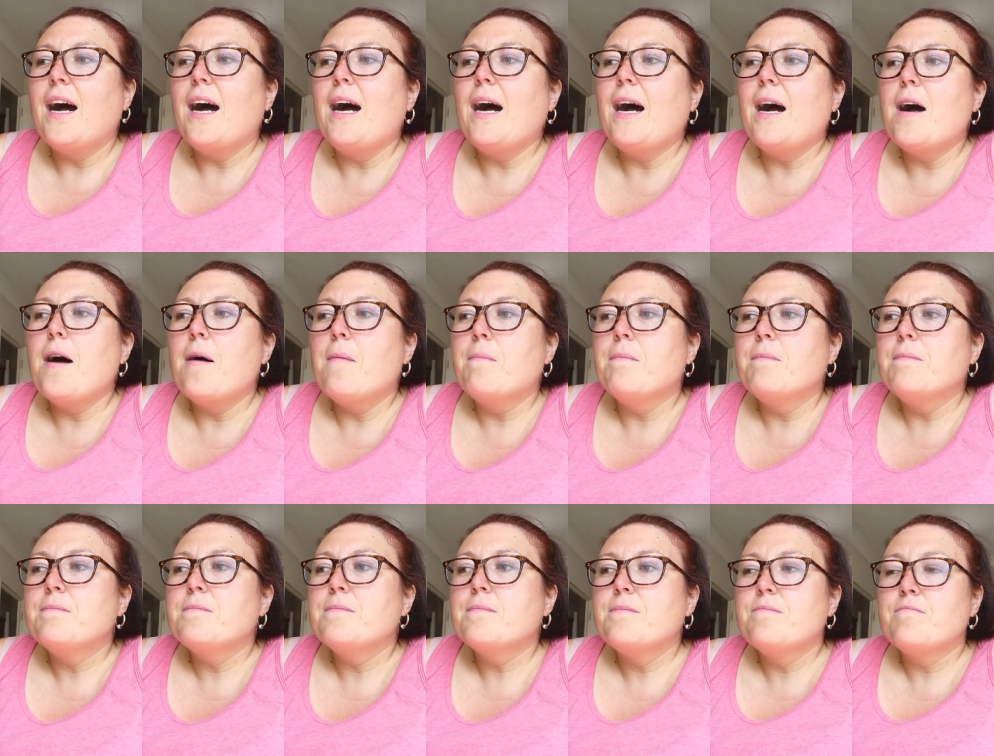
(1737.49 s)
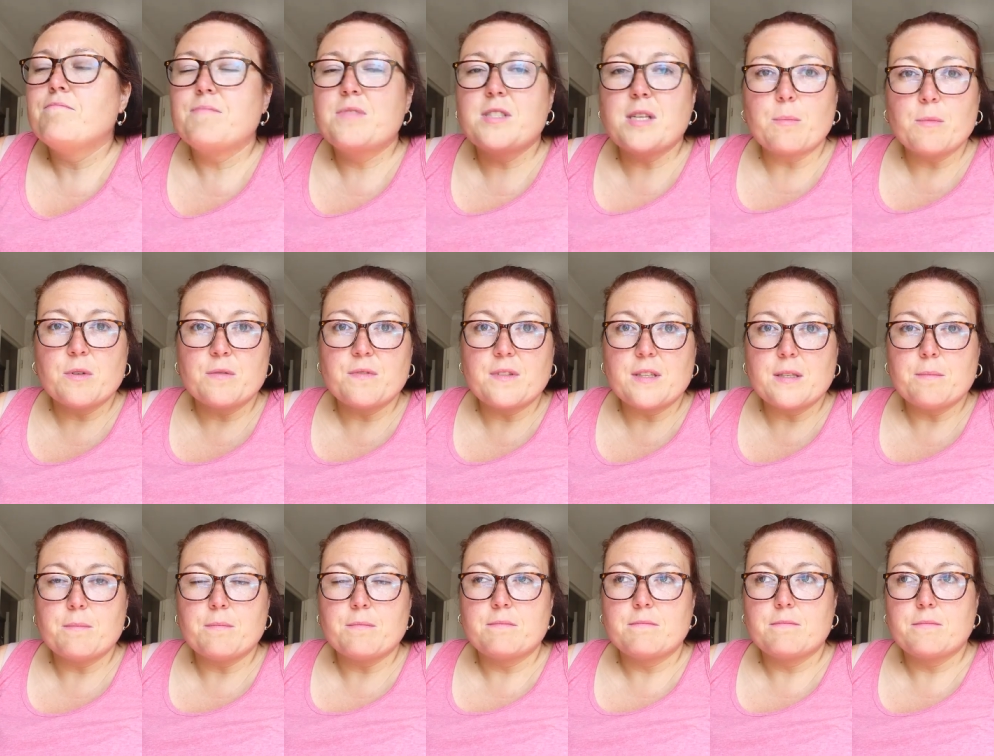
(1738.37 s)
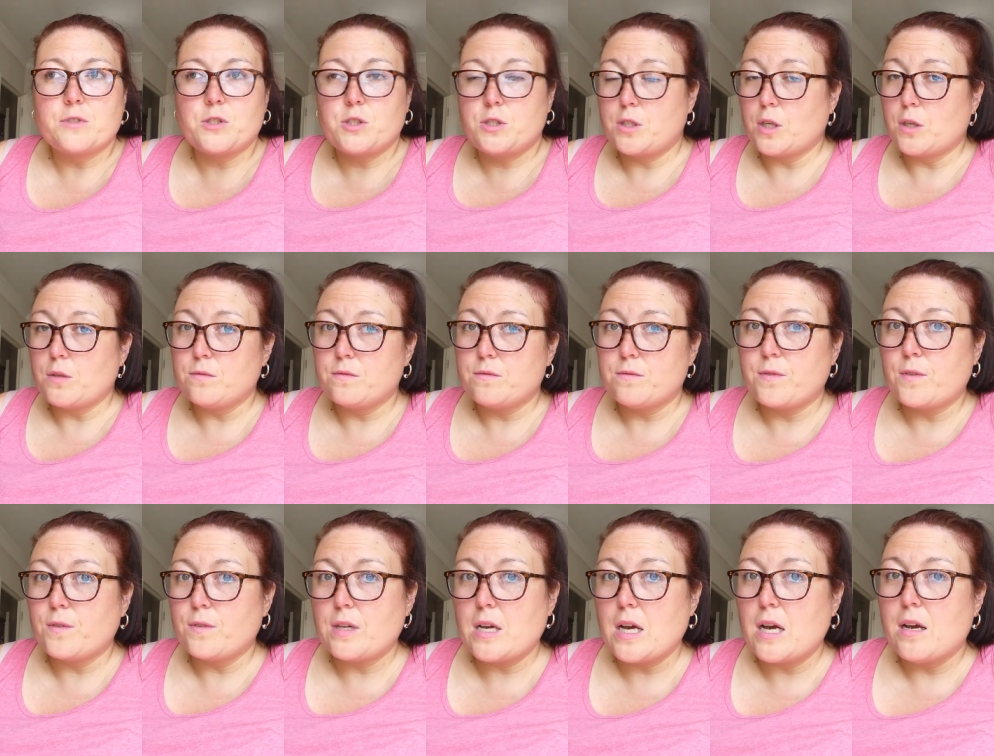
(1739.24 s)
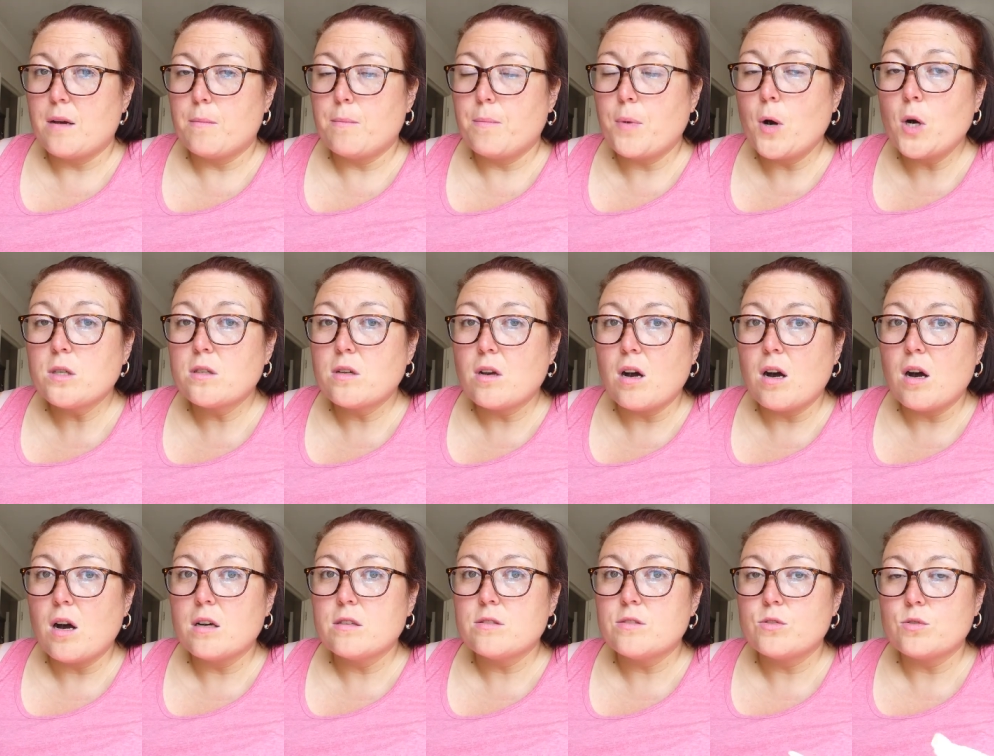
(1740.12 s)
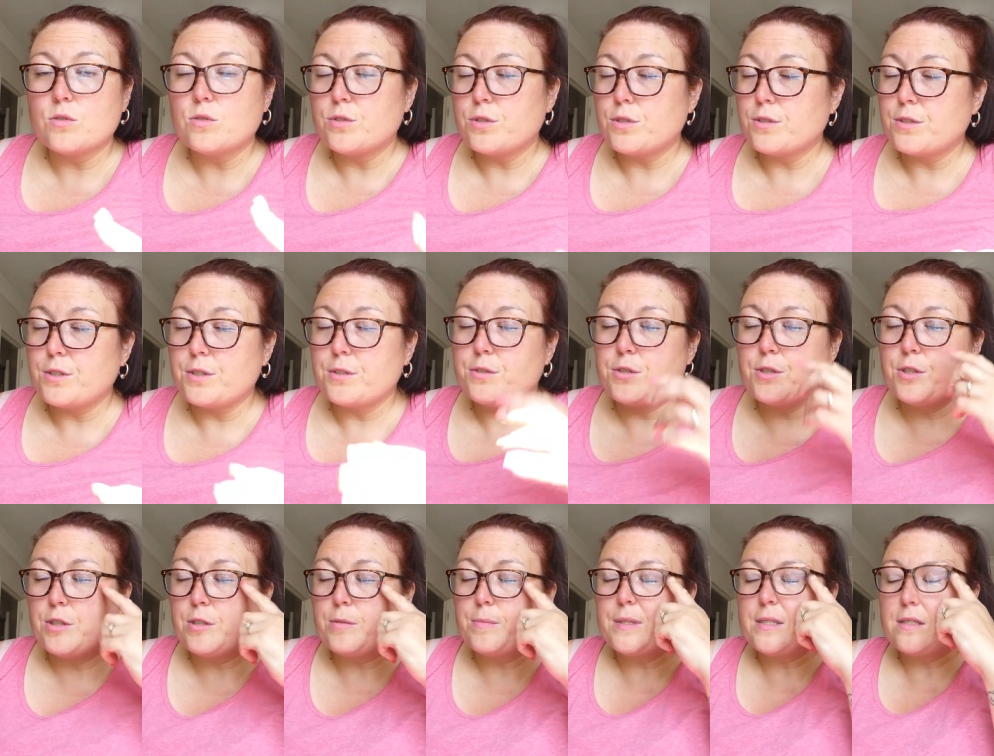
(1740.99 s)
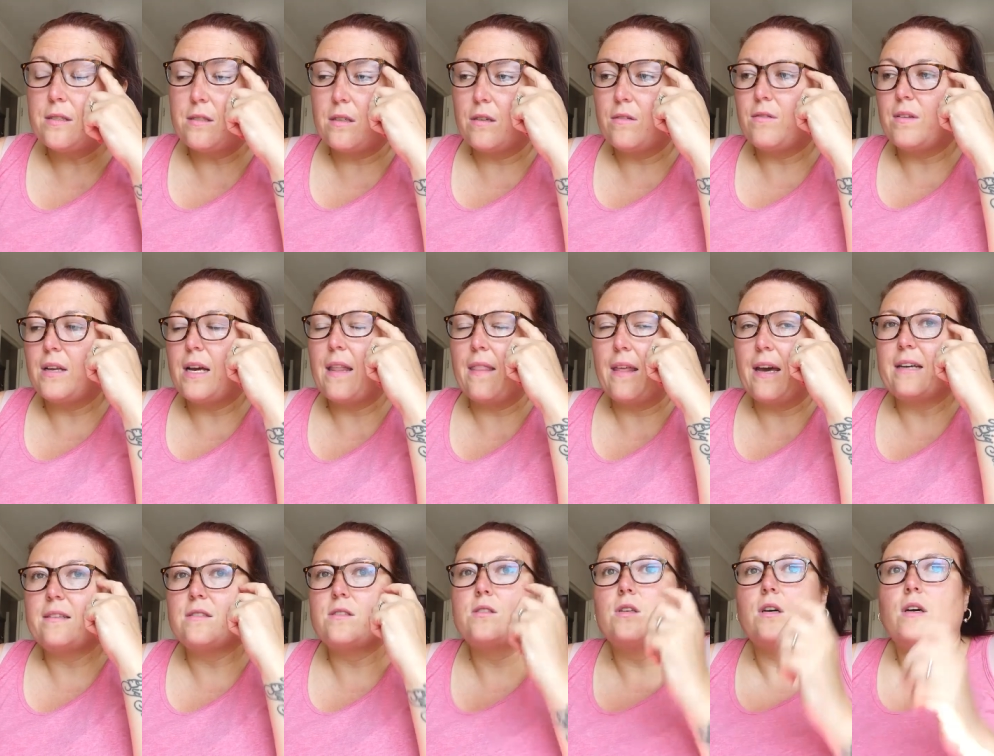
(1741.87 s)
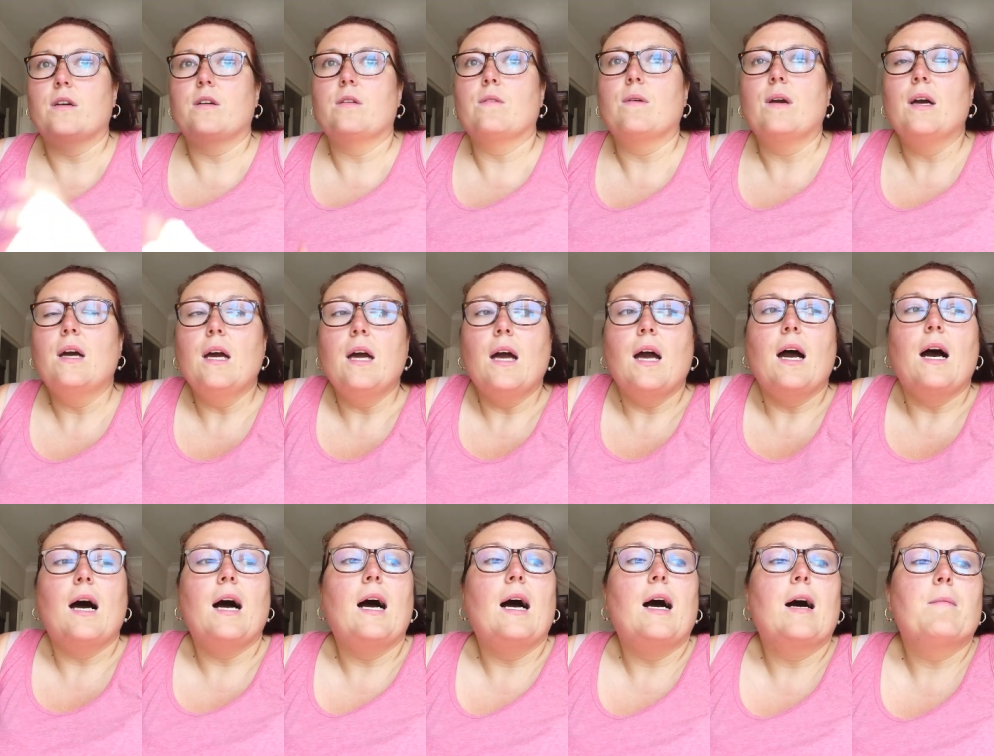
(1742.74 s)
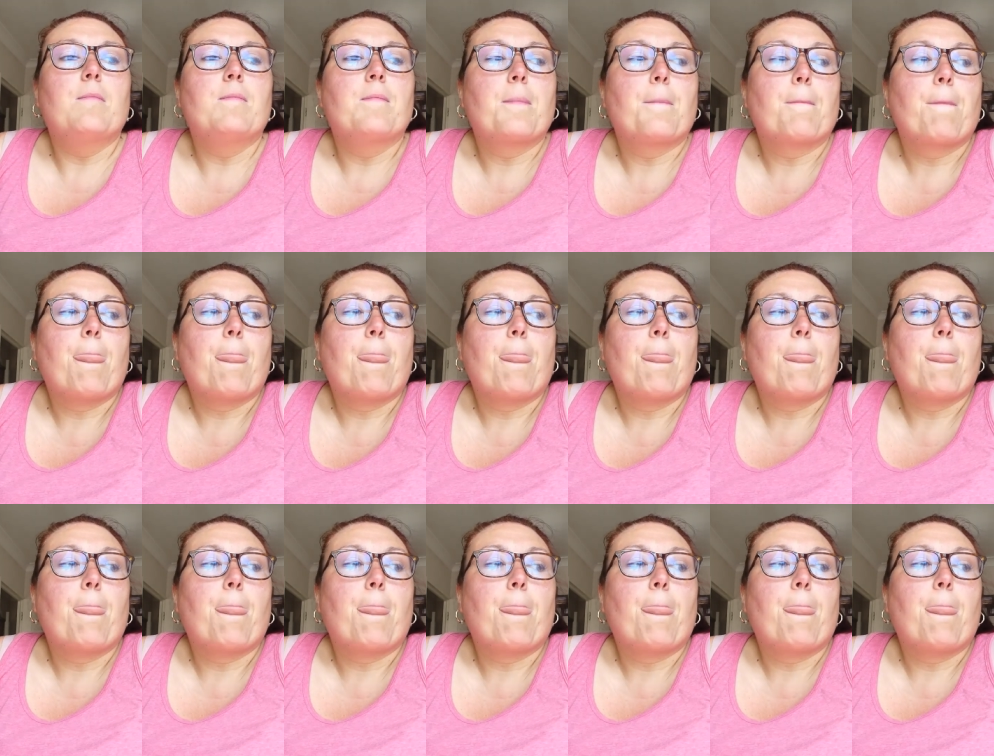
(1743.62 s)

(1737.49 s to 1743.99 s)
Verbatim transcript: Um, some of them don't uh, podcast or do YouTube and stuff like that. So, um,